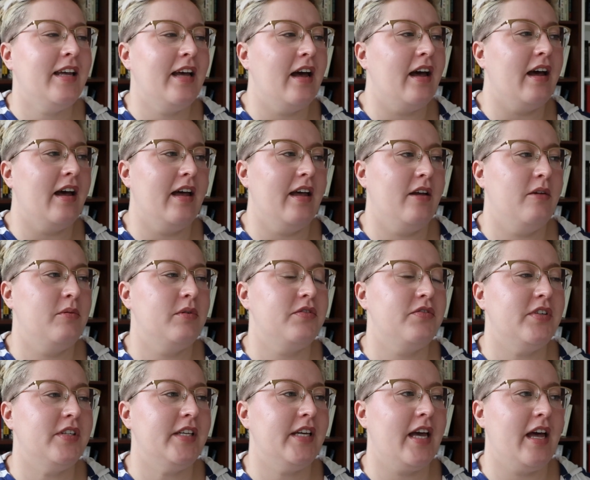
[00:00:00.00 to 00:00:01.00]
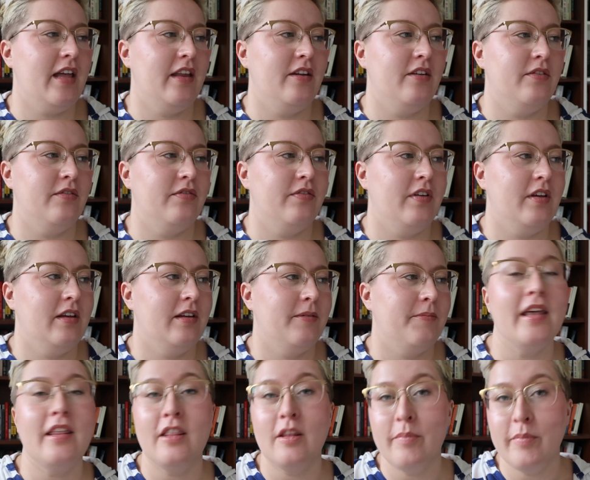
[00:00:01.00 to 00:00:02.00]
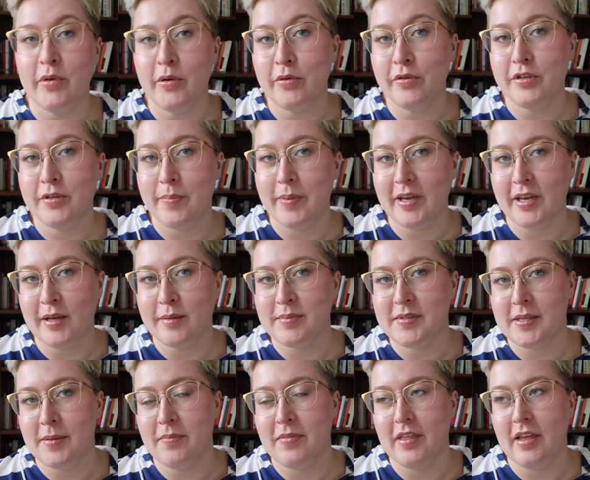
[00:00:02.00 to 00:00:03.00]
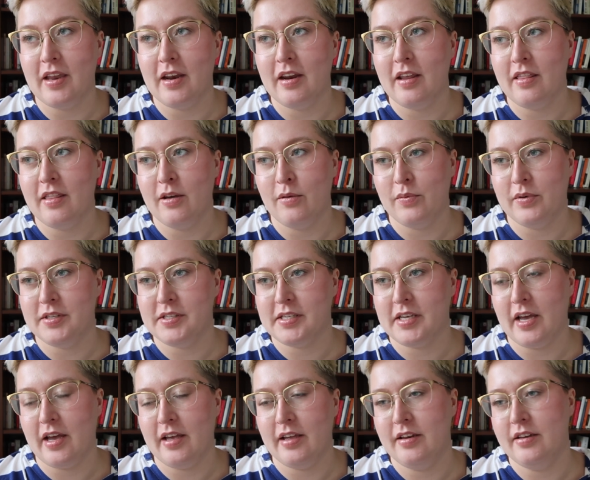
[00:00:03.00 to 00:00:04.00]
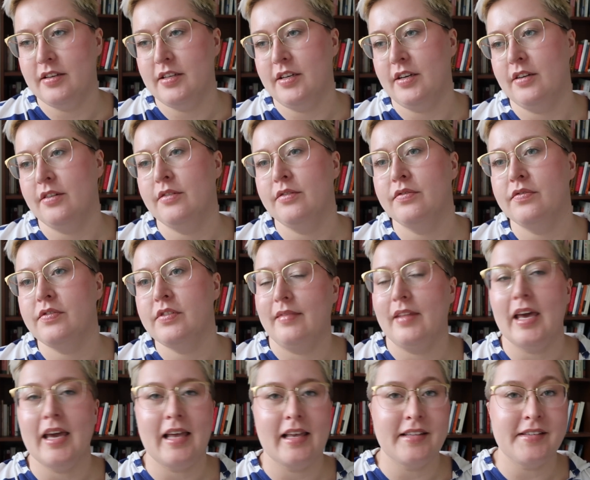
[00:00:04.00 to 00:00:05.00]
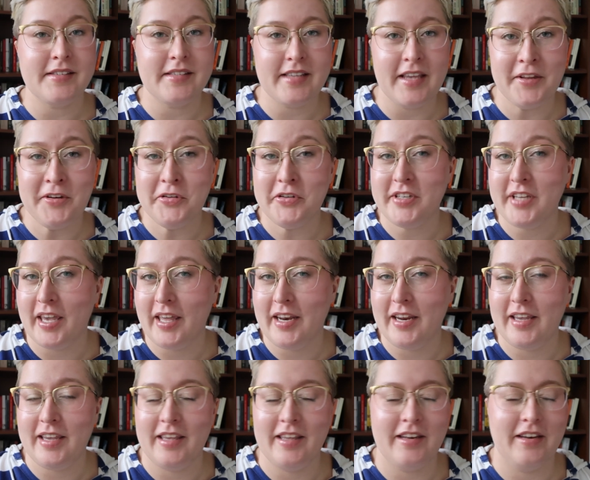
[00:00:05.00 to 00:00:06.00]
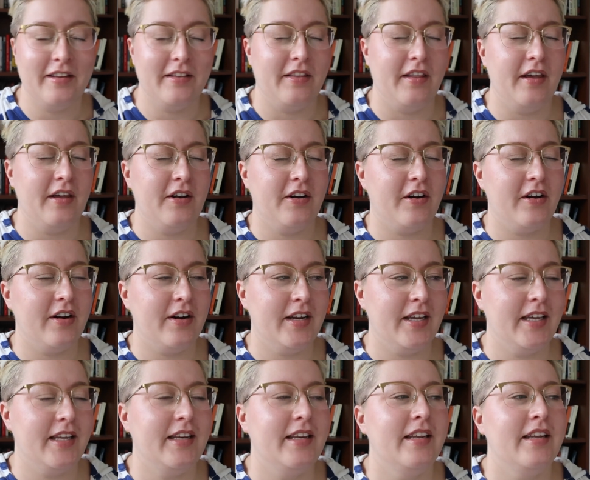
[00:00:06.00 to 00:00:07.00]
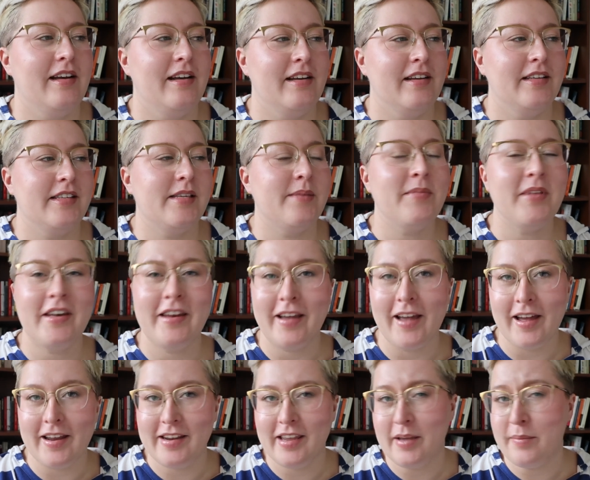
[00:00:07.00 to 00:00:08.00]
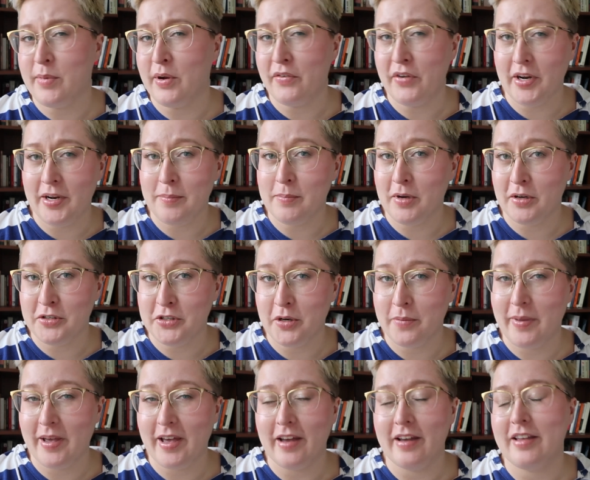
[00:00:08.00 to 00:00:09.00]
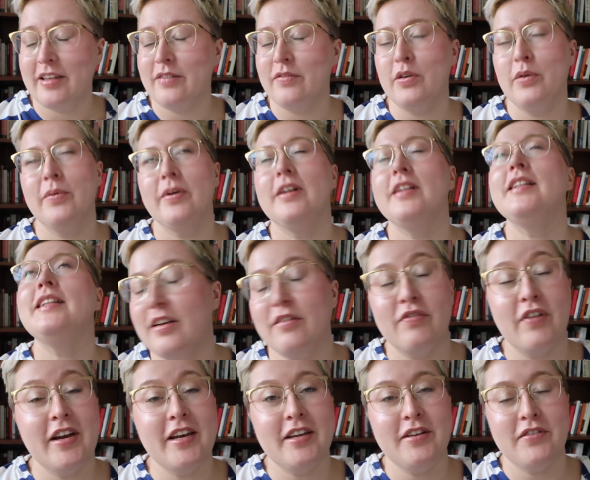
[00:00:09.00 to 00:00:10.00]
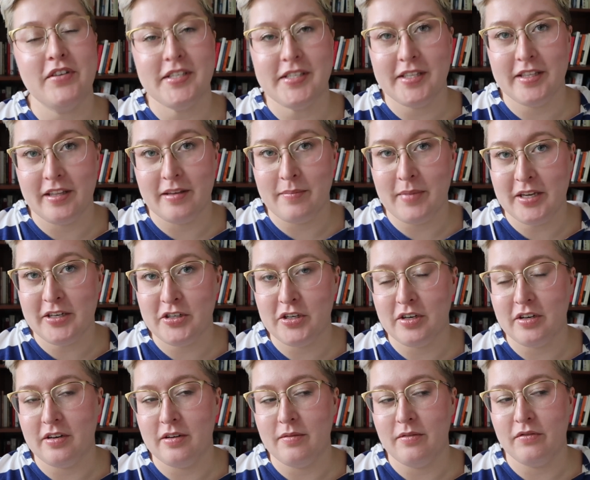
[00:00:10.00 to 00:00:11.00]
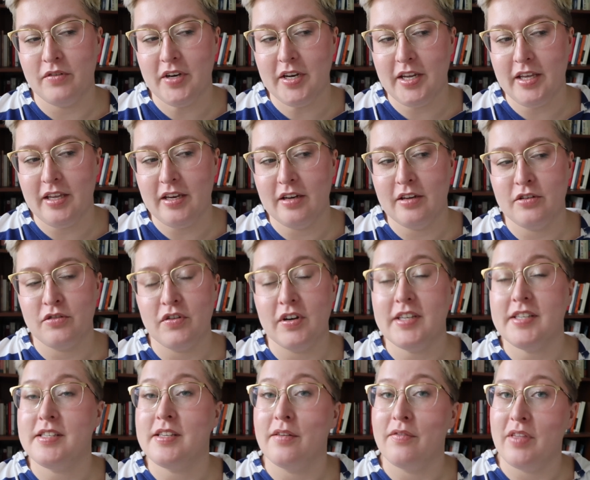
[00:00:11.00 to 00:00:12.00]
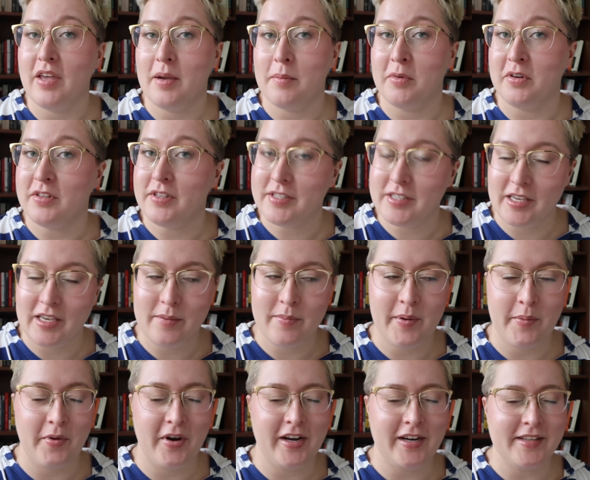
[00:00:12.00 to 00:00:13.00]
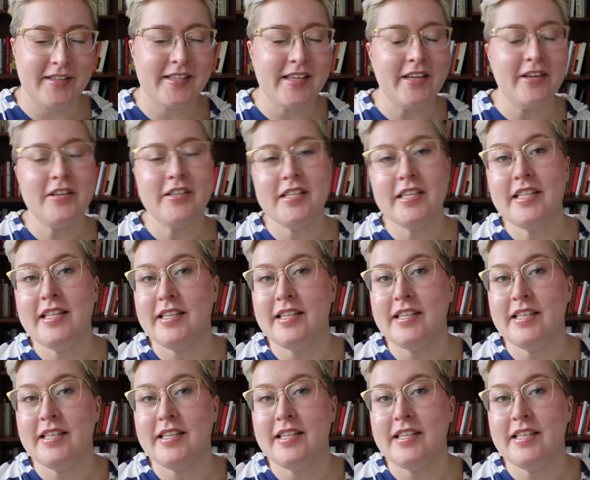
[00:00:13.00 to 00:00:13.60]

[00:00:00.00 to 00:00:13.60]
I was really kind of in the mood to pick up something that was kind of, I guess, entertaining, lighthearted, something to kind of get my reading mojo back, if you will. A friend had recently mentioned reading Tress of the Emerald Sea by Brandon Sanderson.